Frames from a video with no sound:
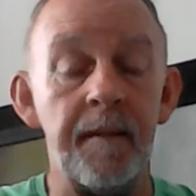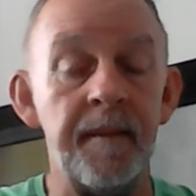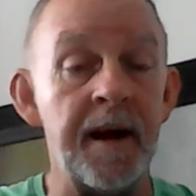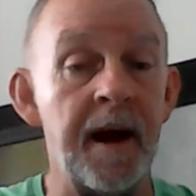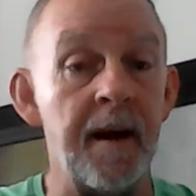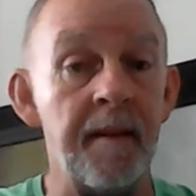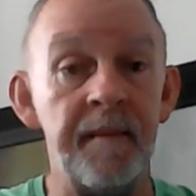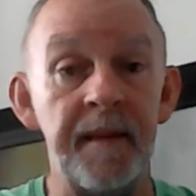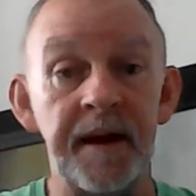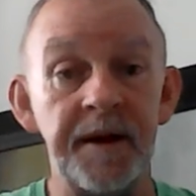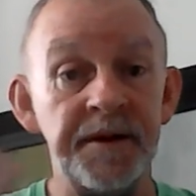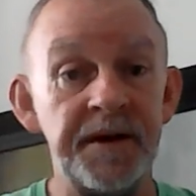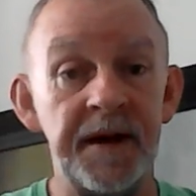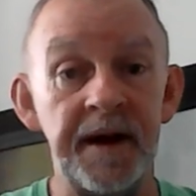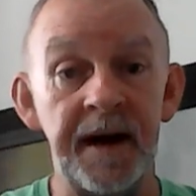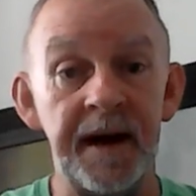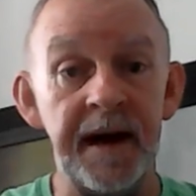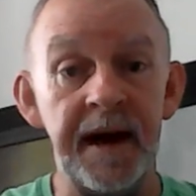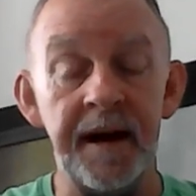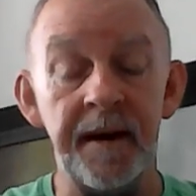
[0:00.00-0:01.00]
I'm not
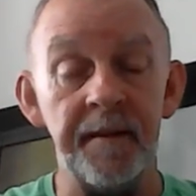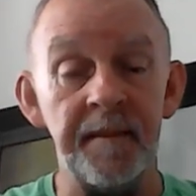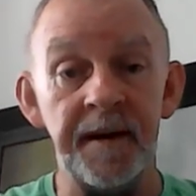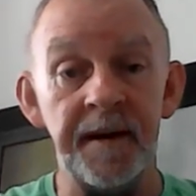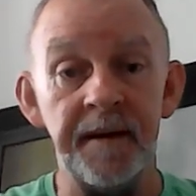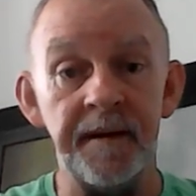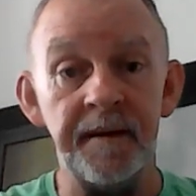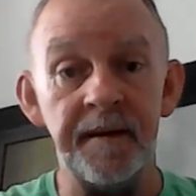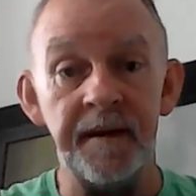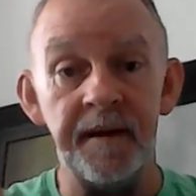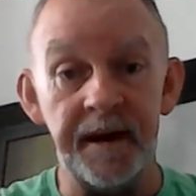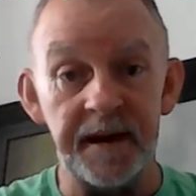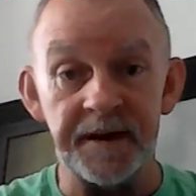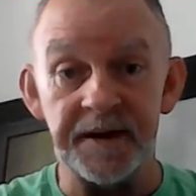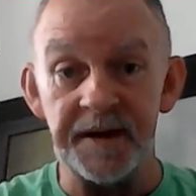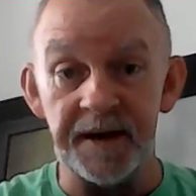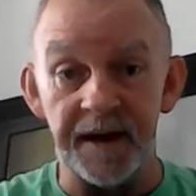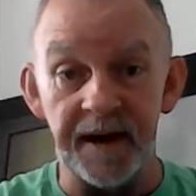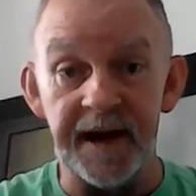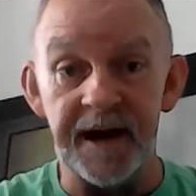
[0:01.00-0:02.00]
mentioning him in
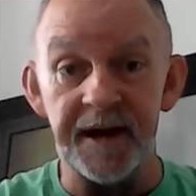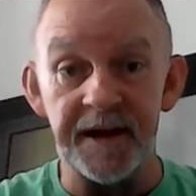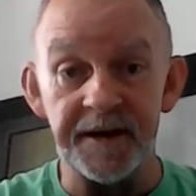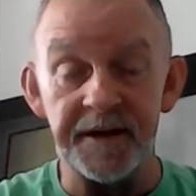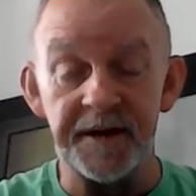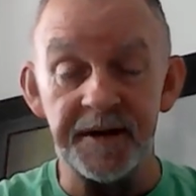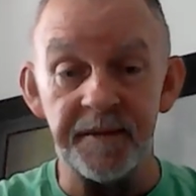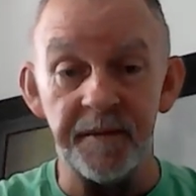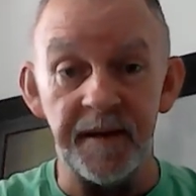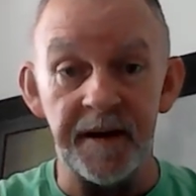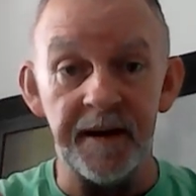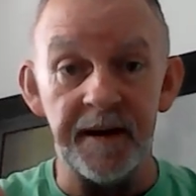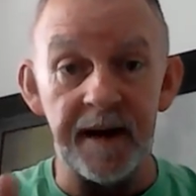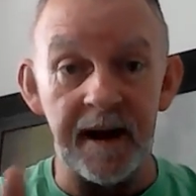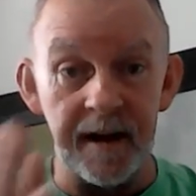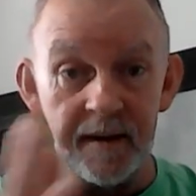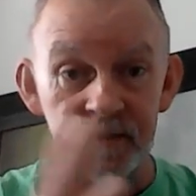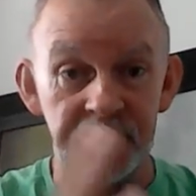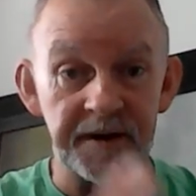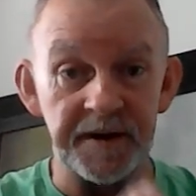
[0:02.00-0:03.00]
this list, but
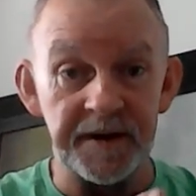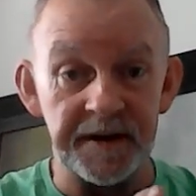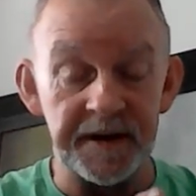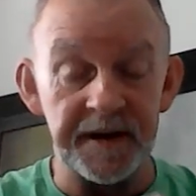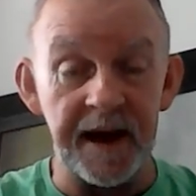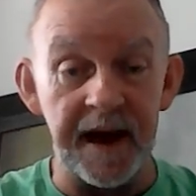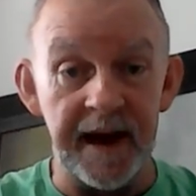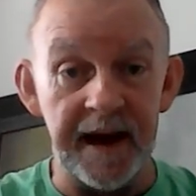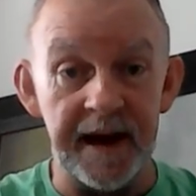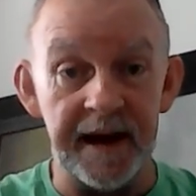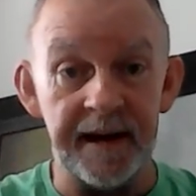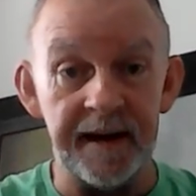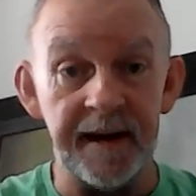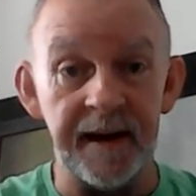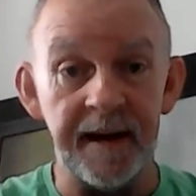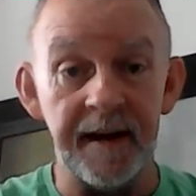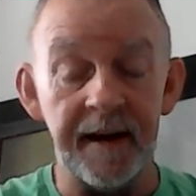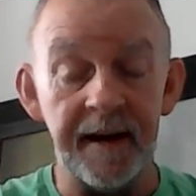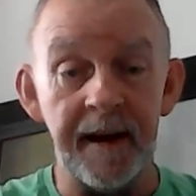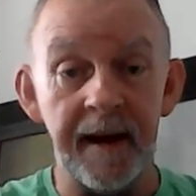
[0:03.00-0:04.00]
I'm just saying,
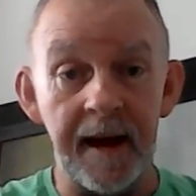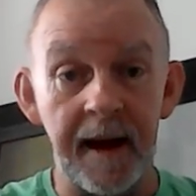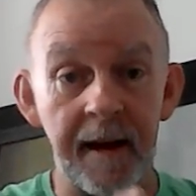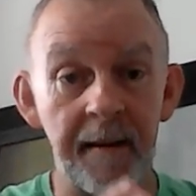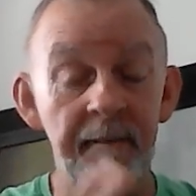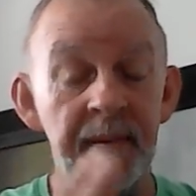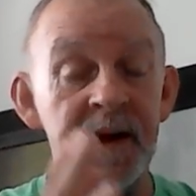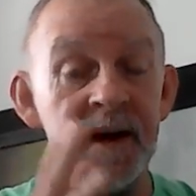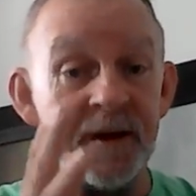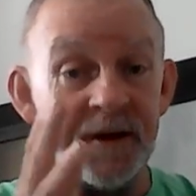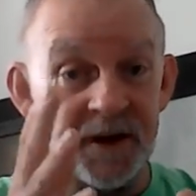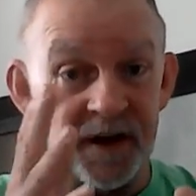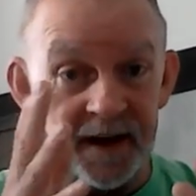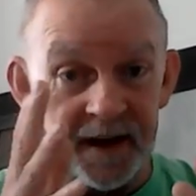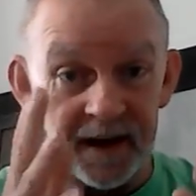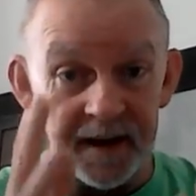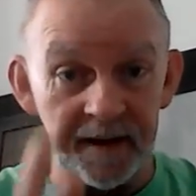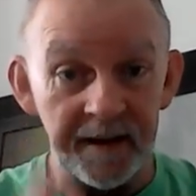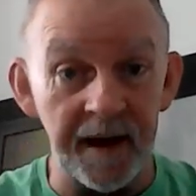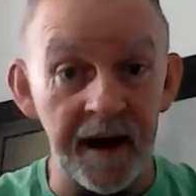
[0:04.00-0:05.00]
I'm
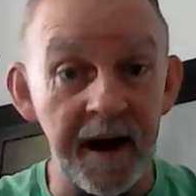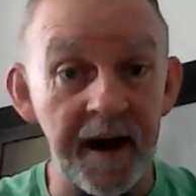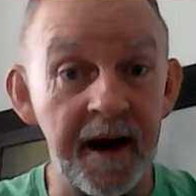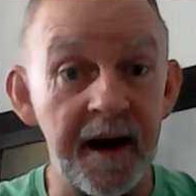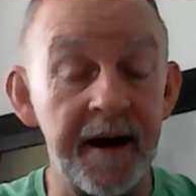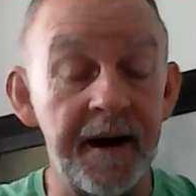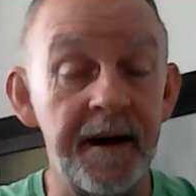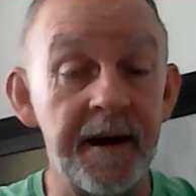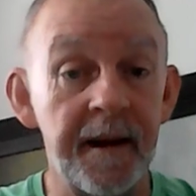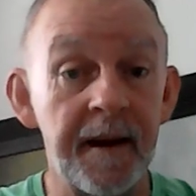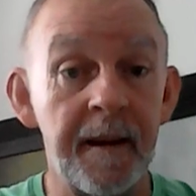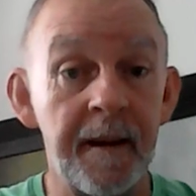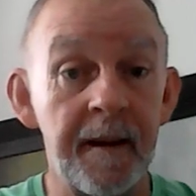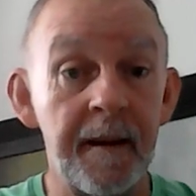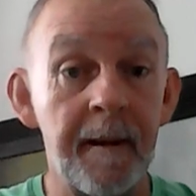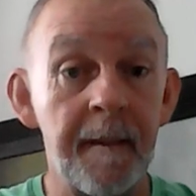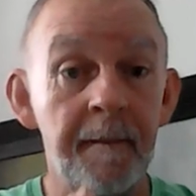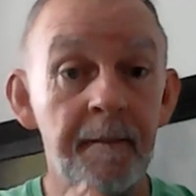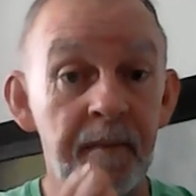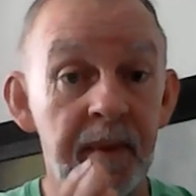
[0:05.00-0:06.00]
mentioning Larry
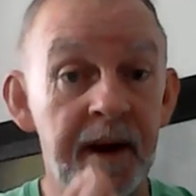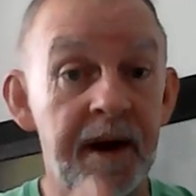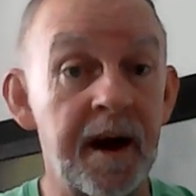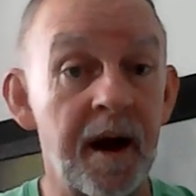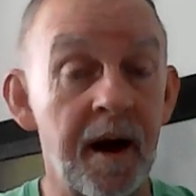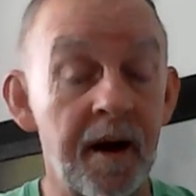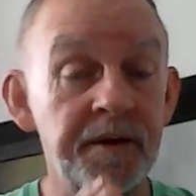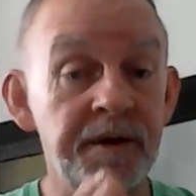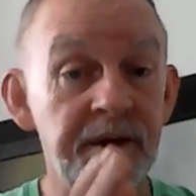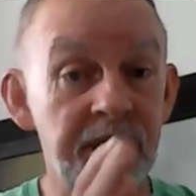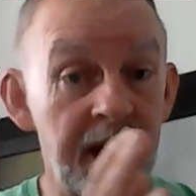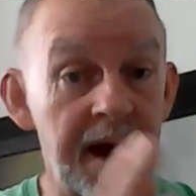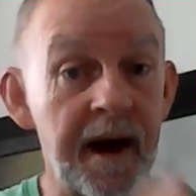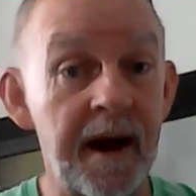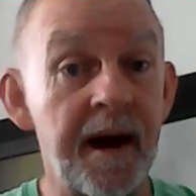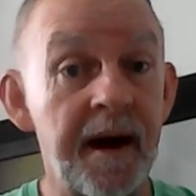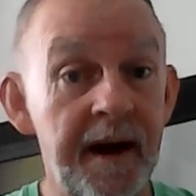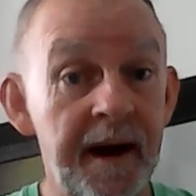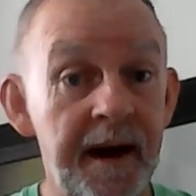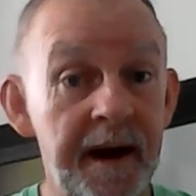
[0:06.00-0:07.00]
because
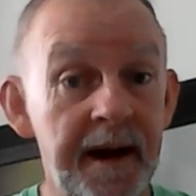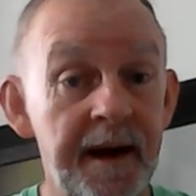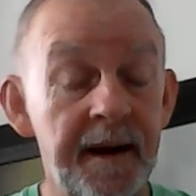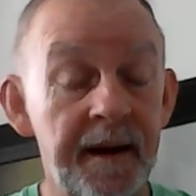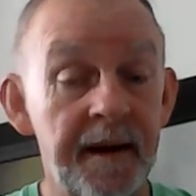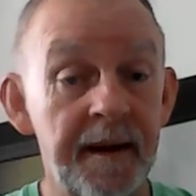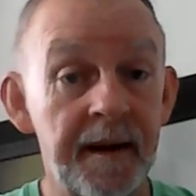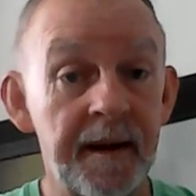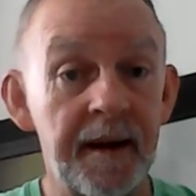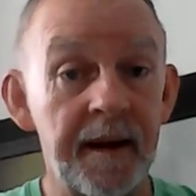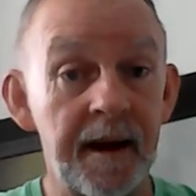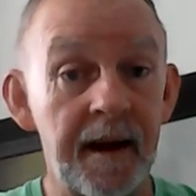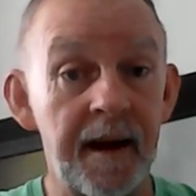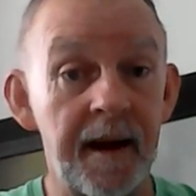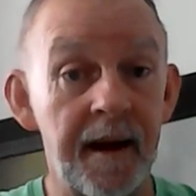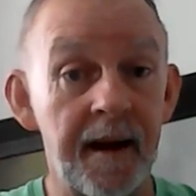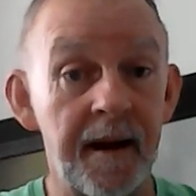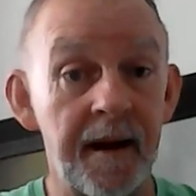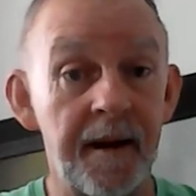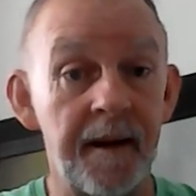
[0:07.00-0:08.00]
Larry
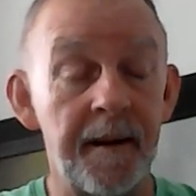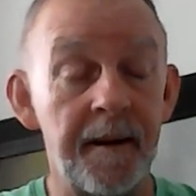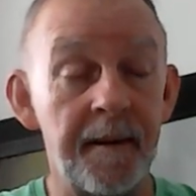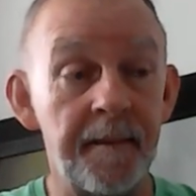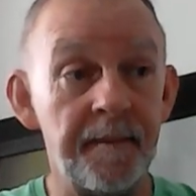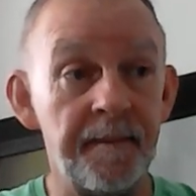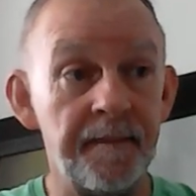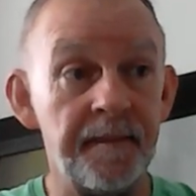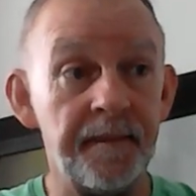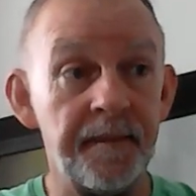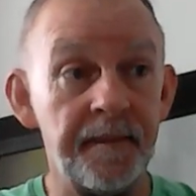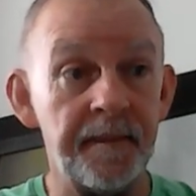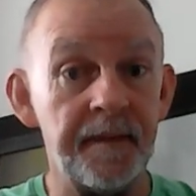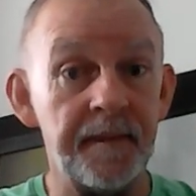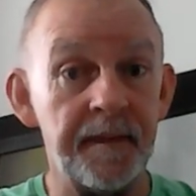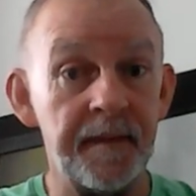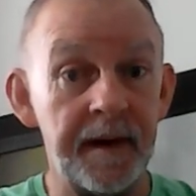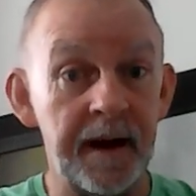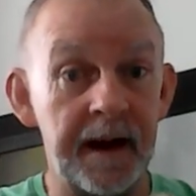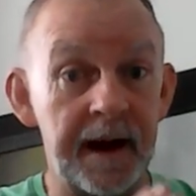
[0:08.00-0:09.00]

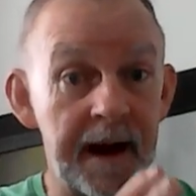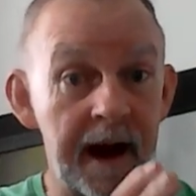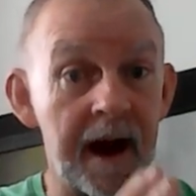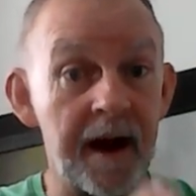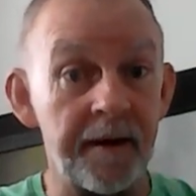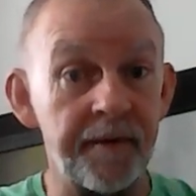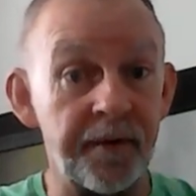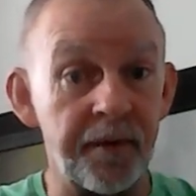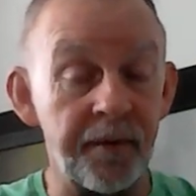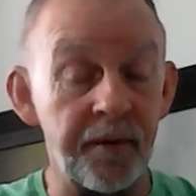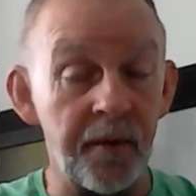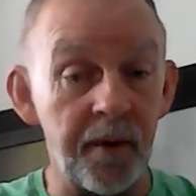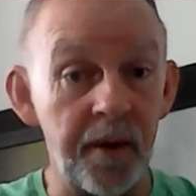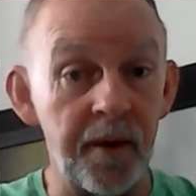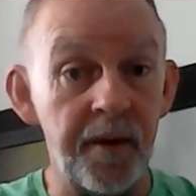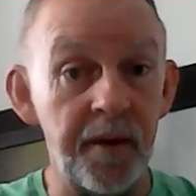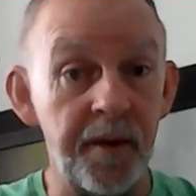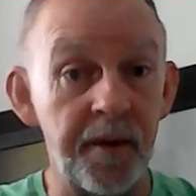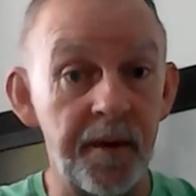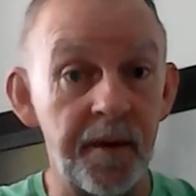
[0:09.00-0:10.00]
got
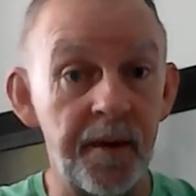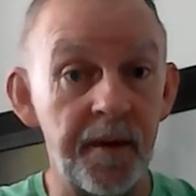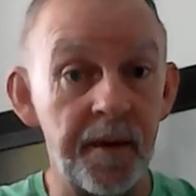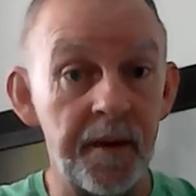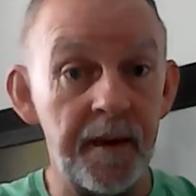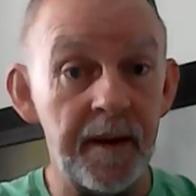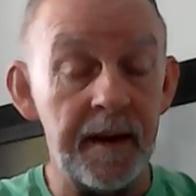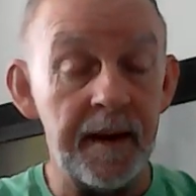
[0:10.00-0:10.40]
through